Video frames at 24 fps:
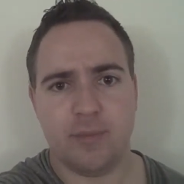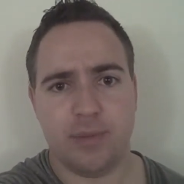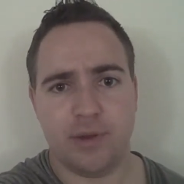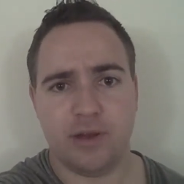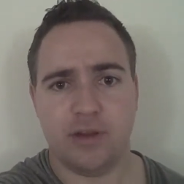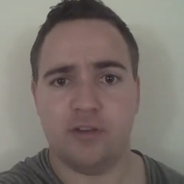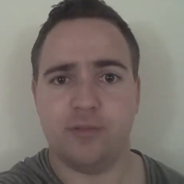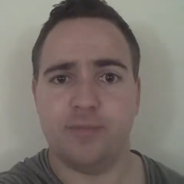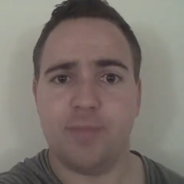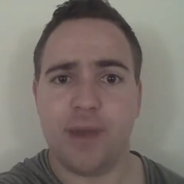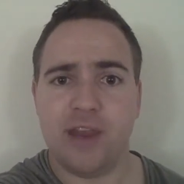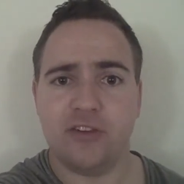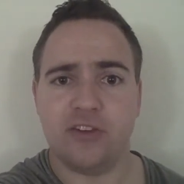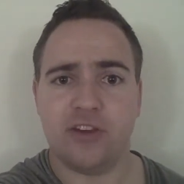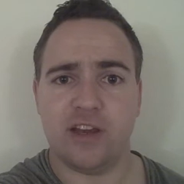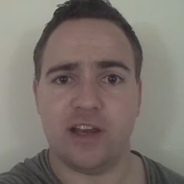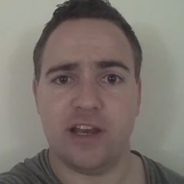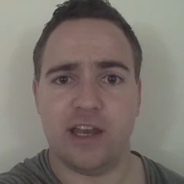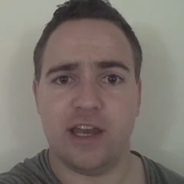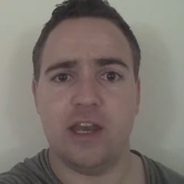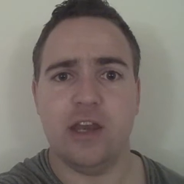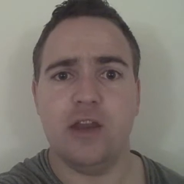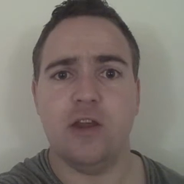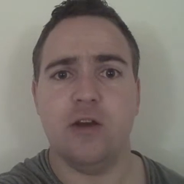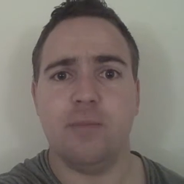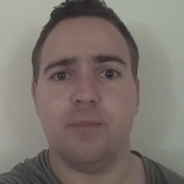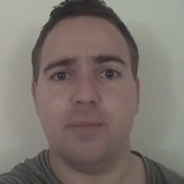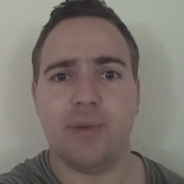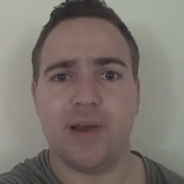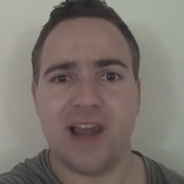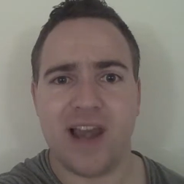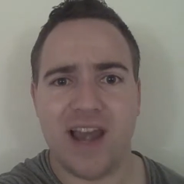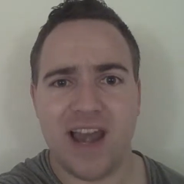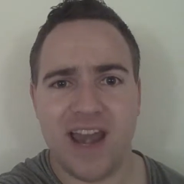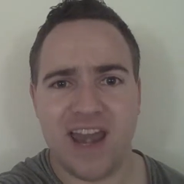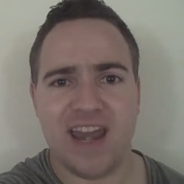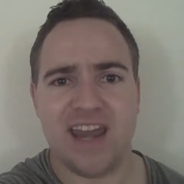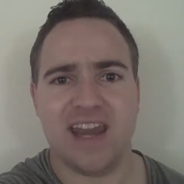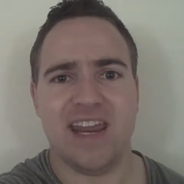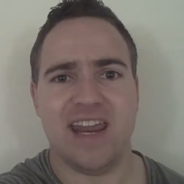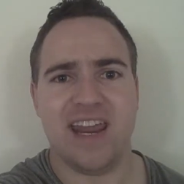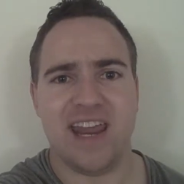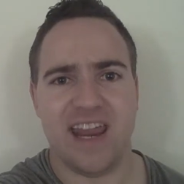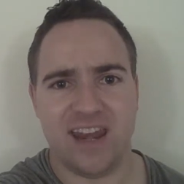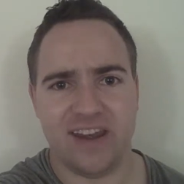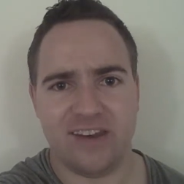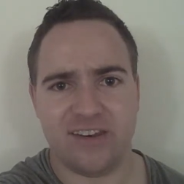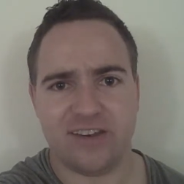because basically you're
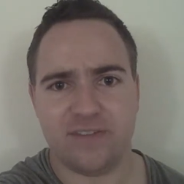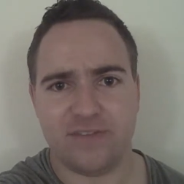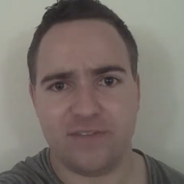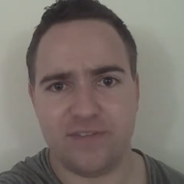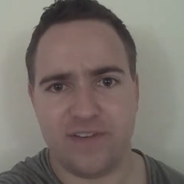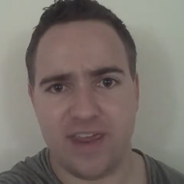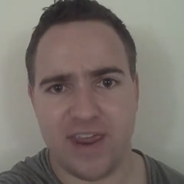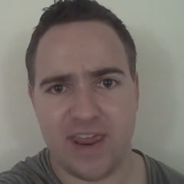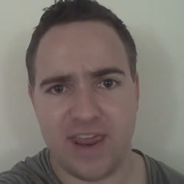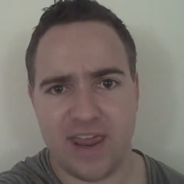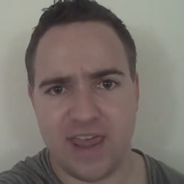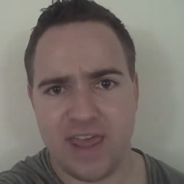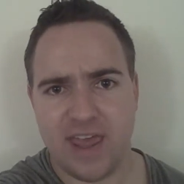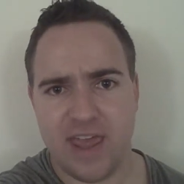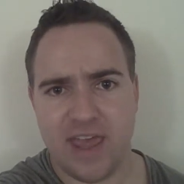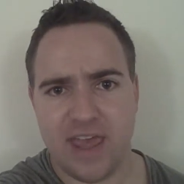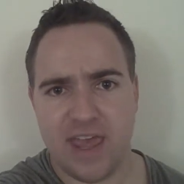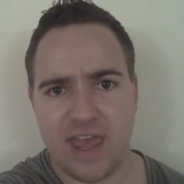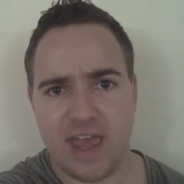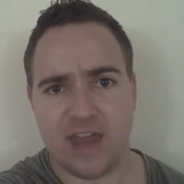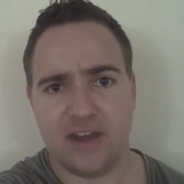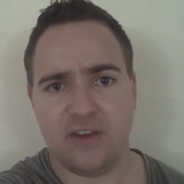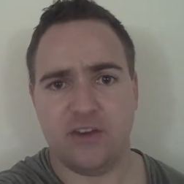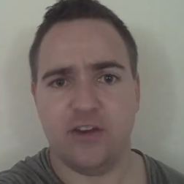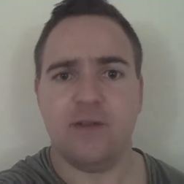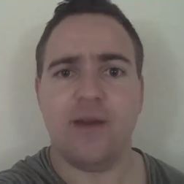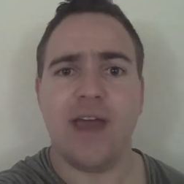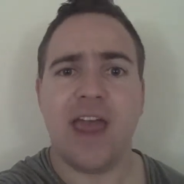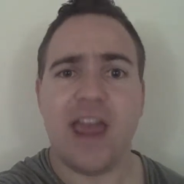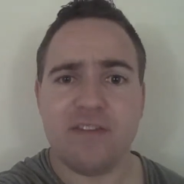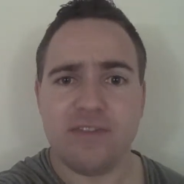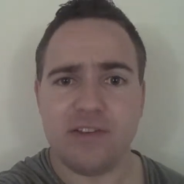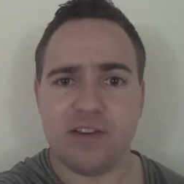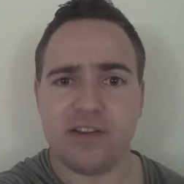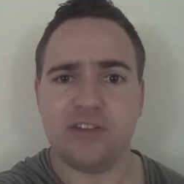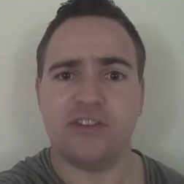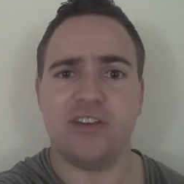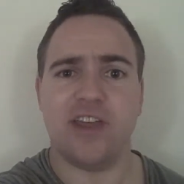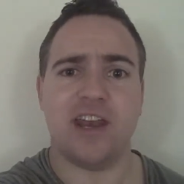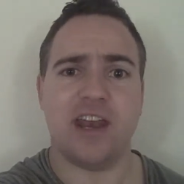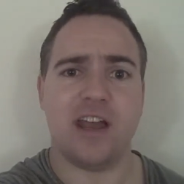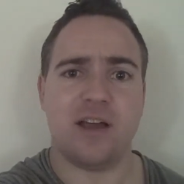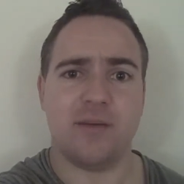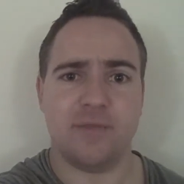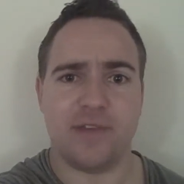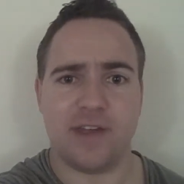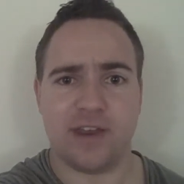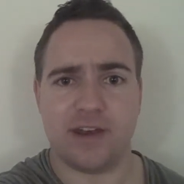playing into fear, and whoever
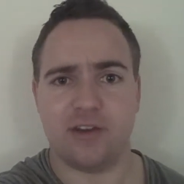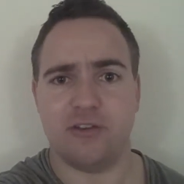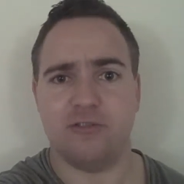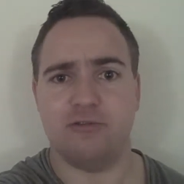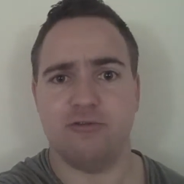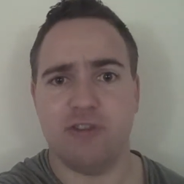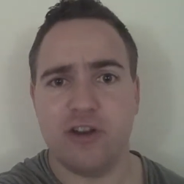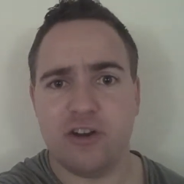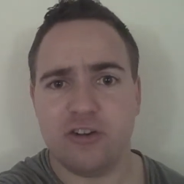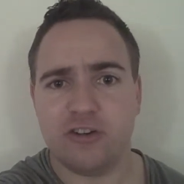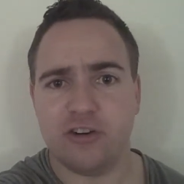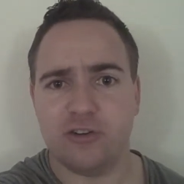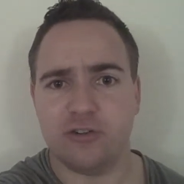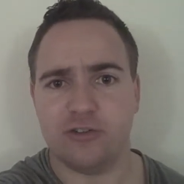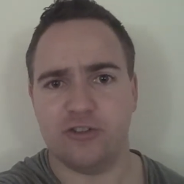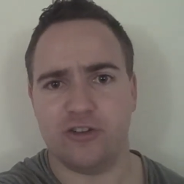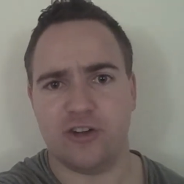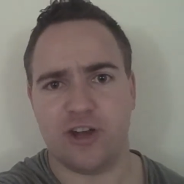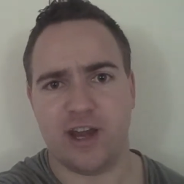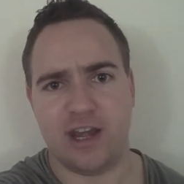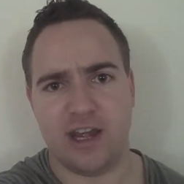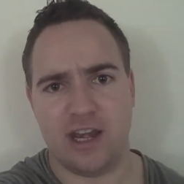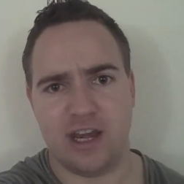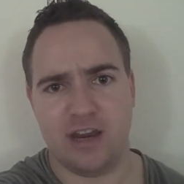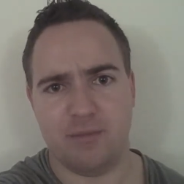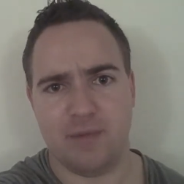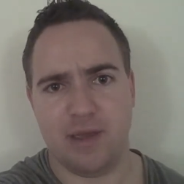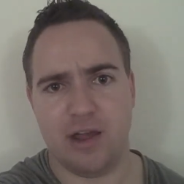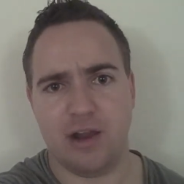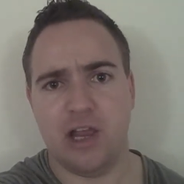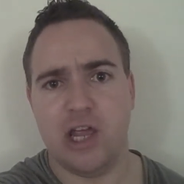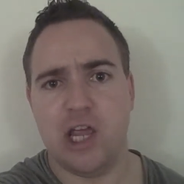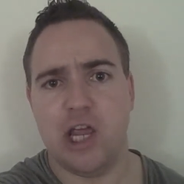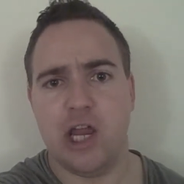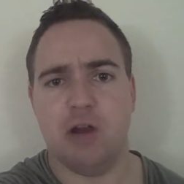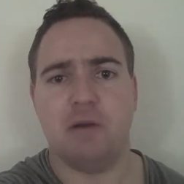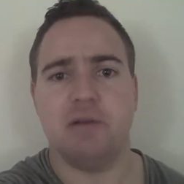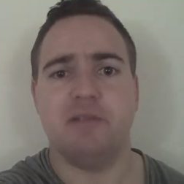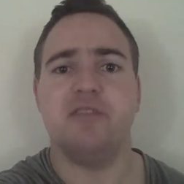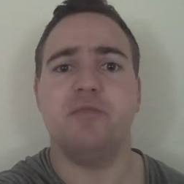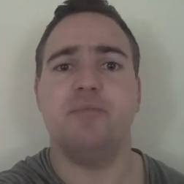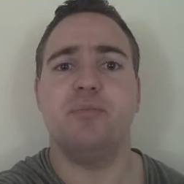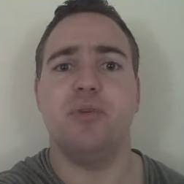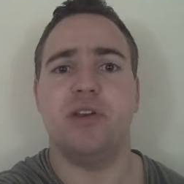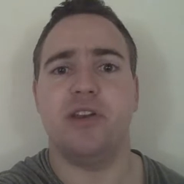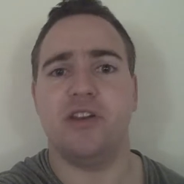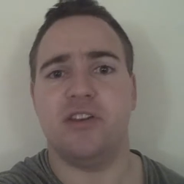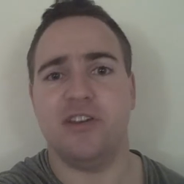set up that original chain email,
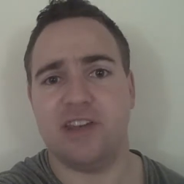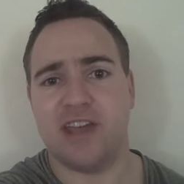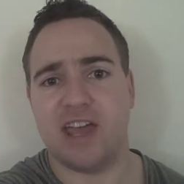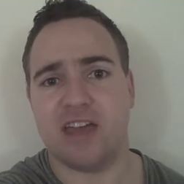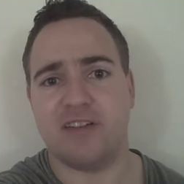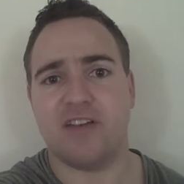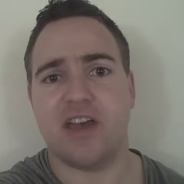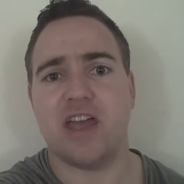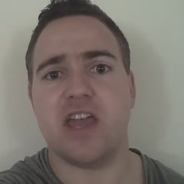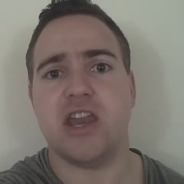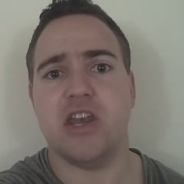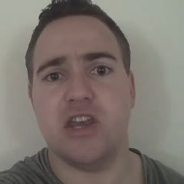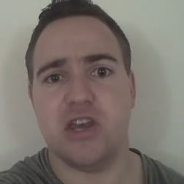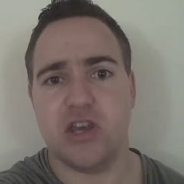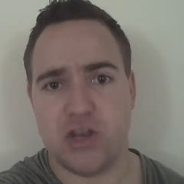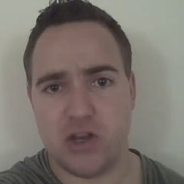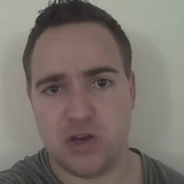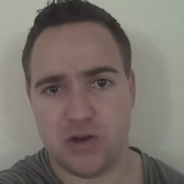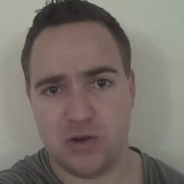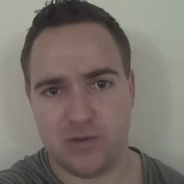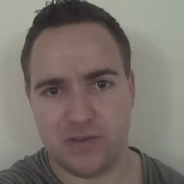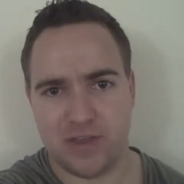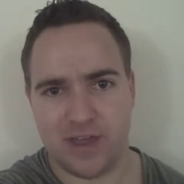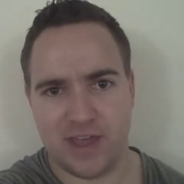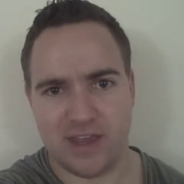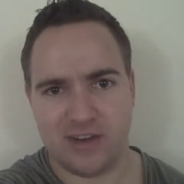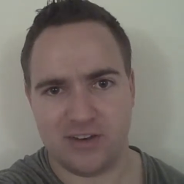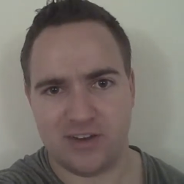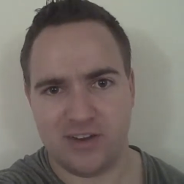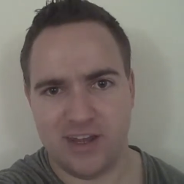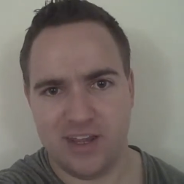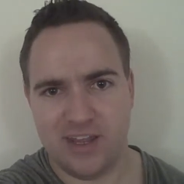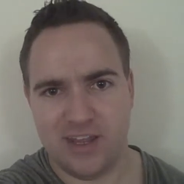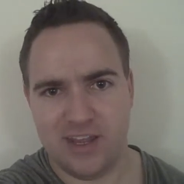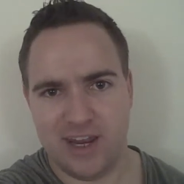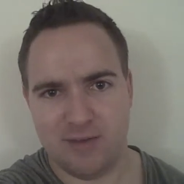whoever put it together, knew that.